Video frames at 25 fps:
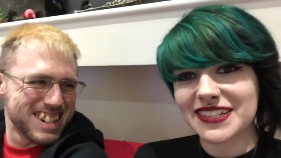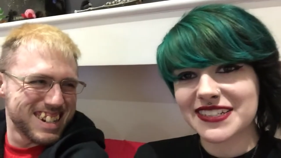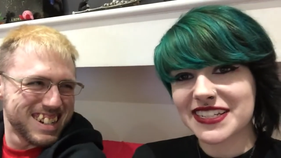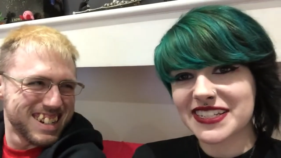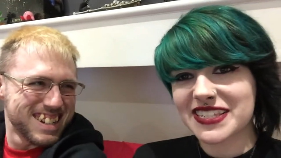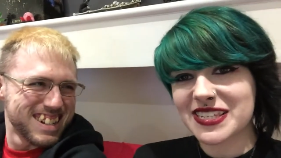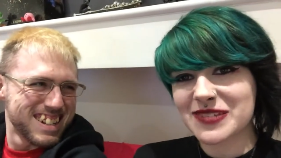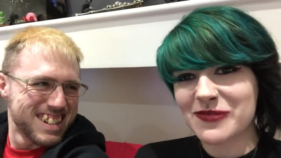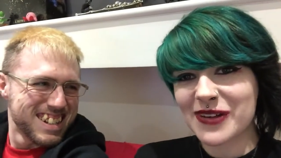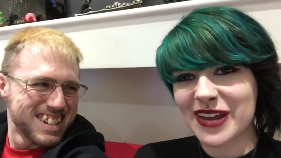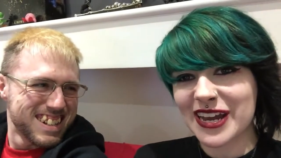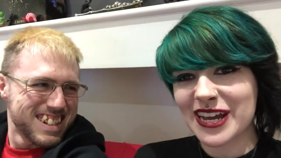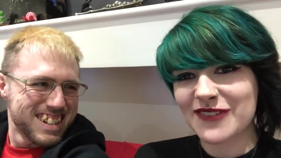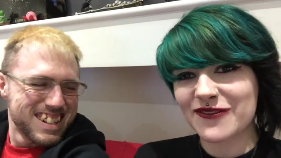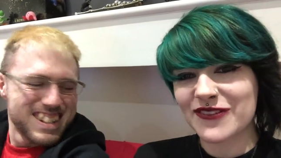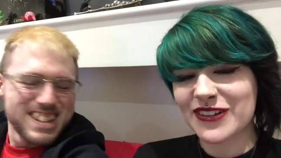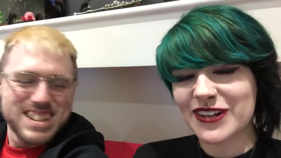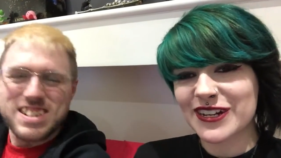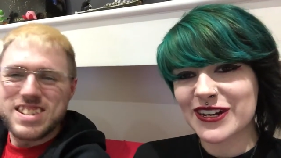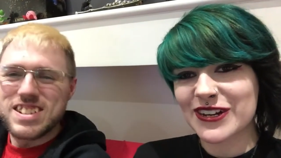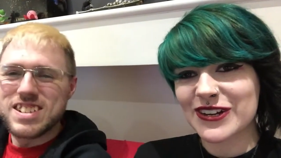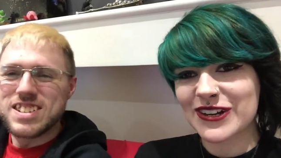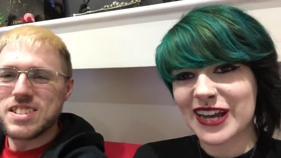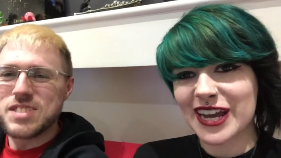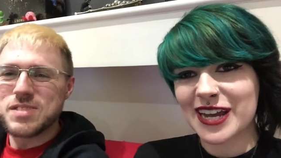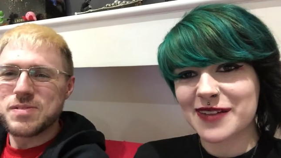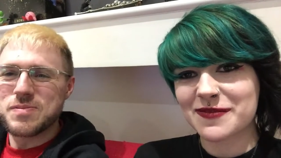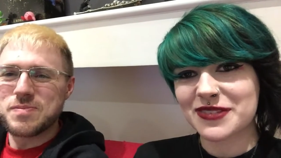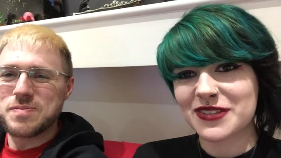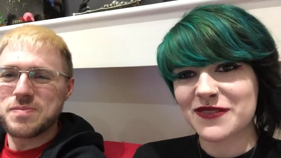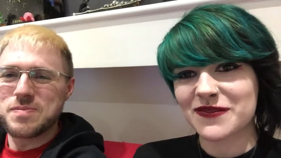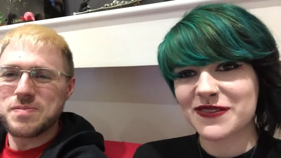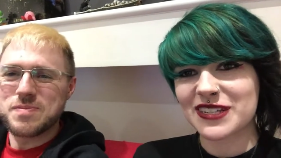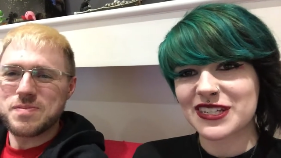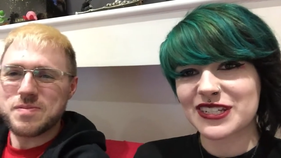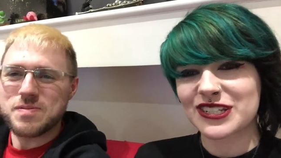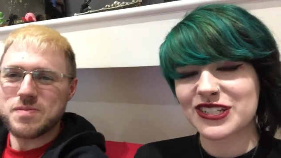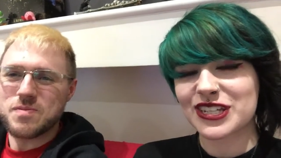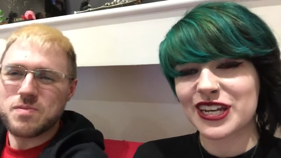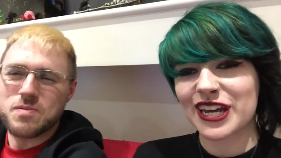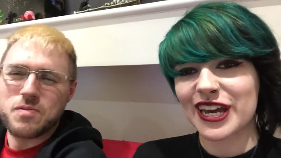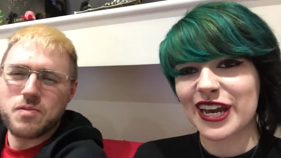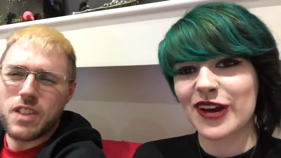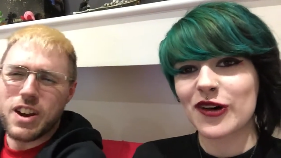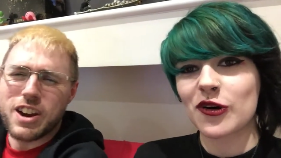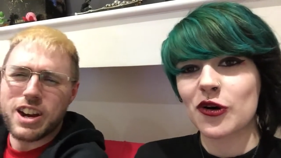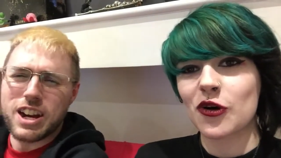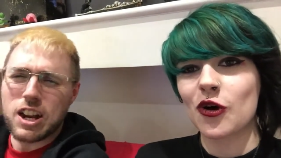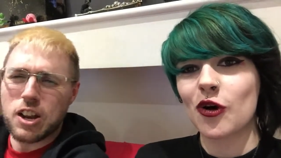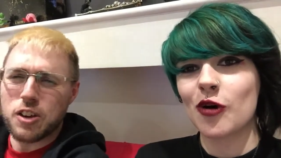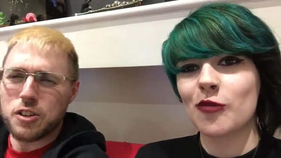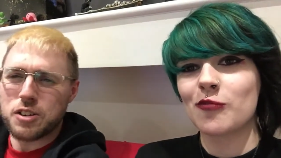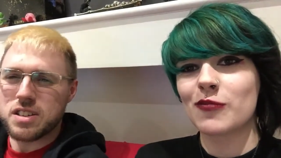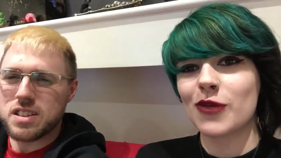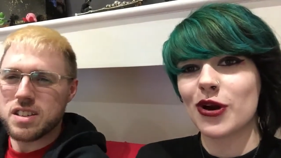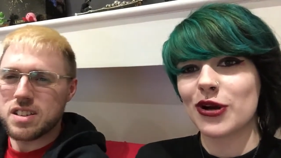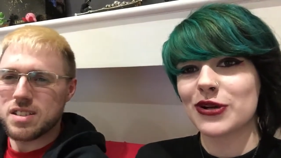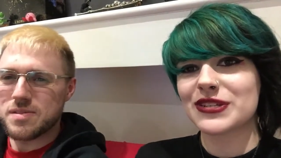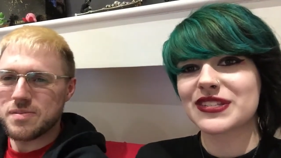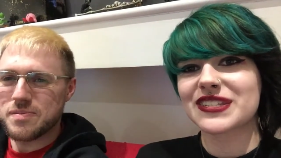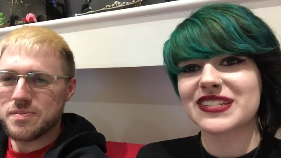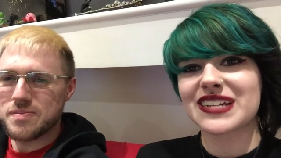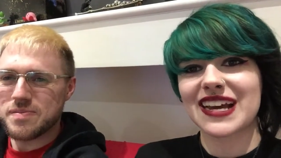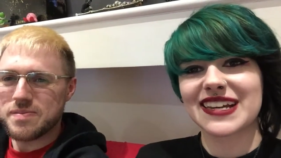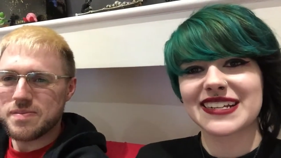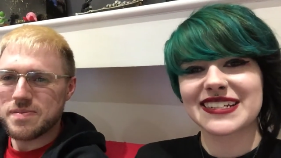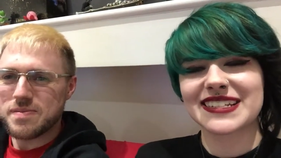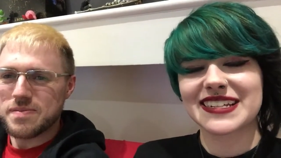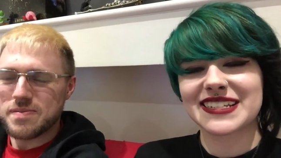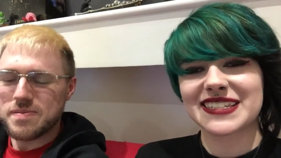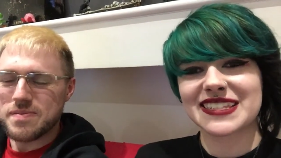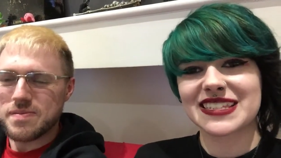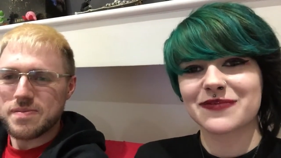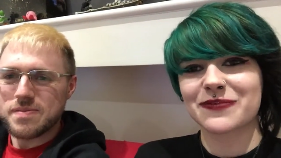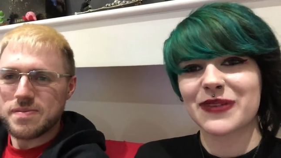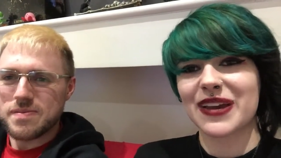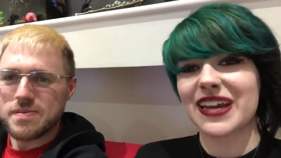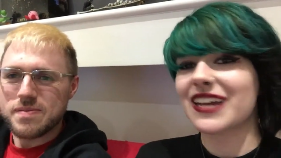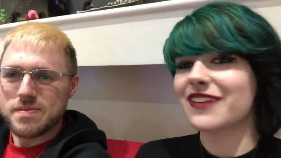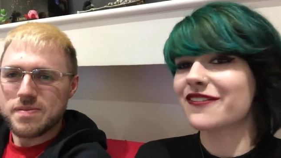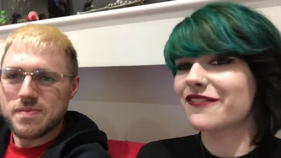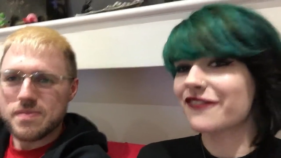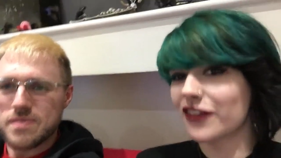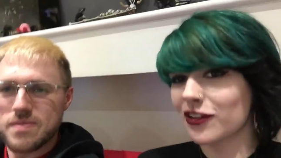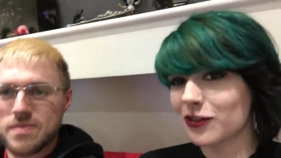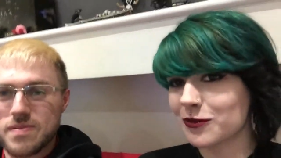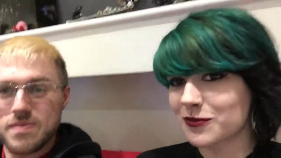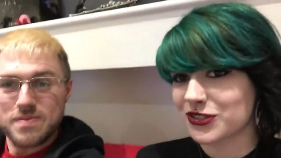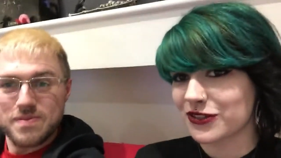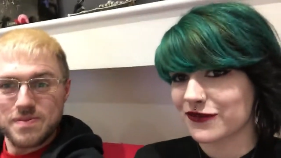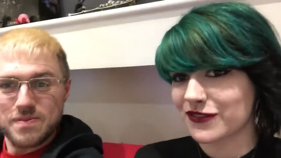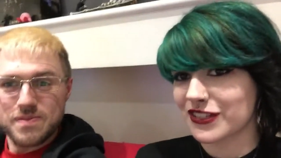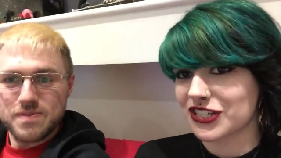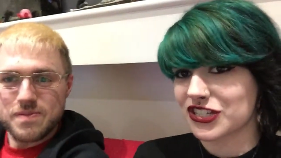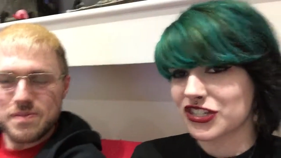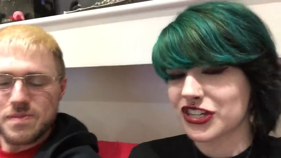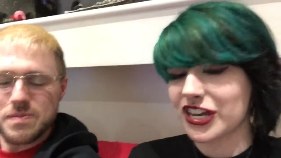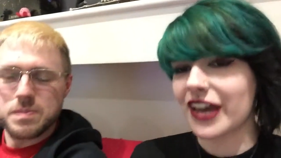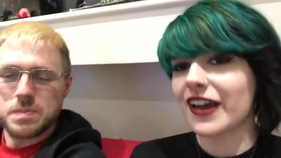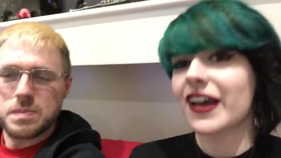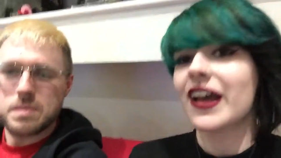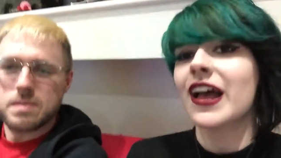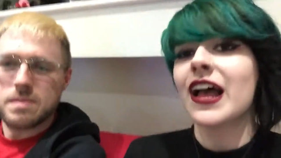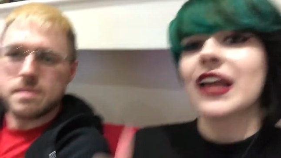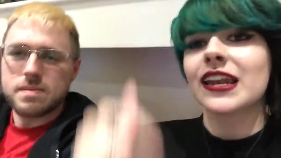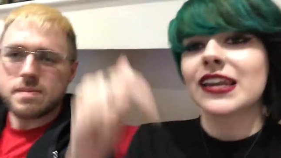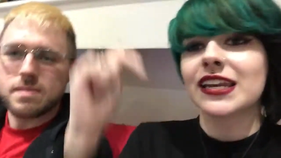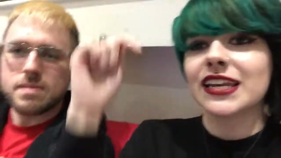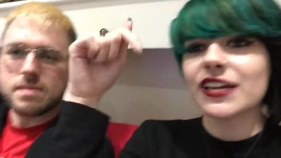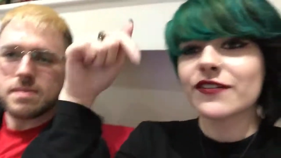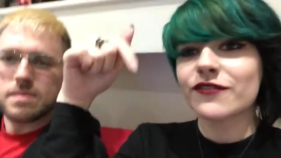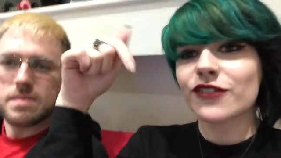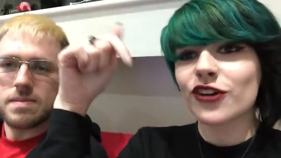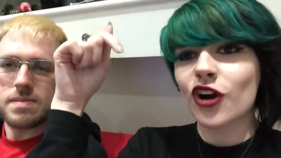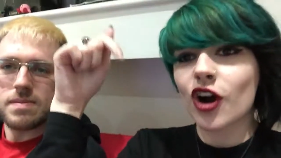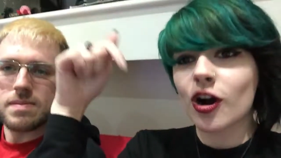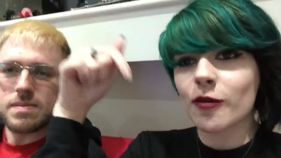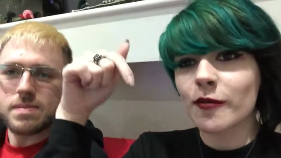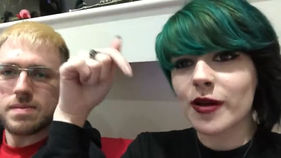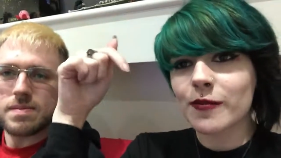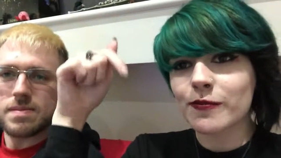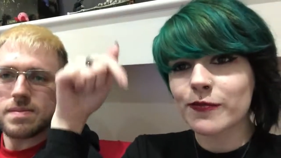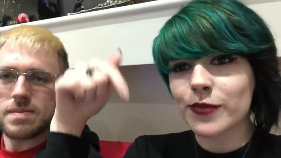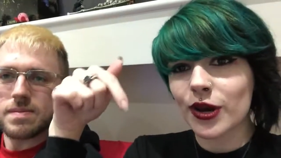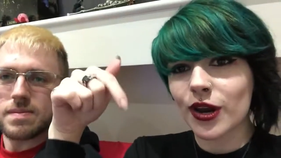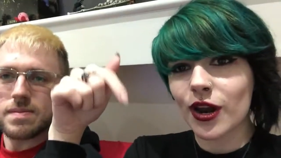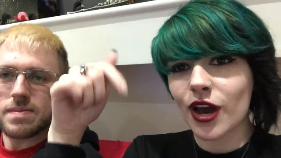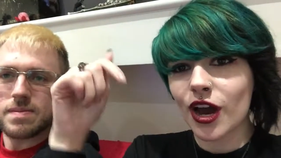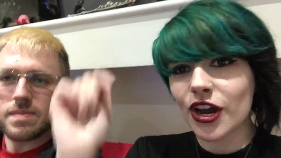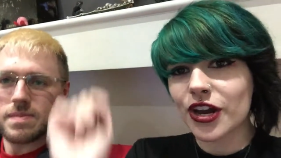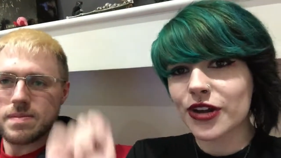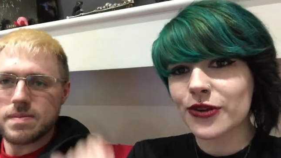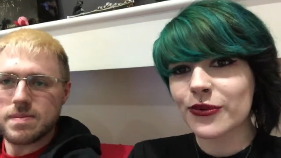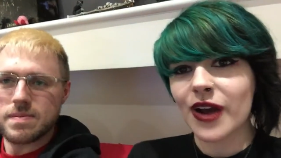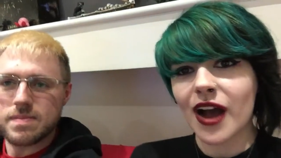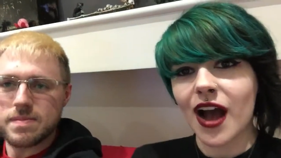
Speaker 1: anticipated video games of this year Very or close. most anticipated films of this year. Leave a comment below.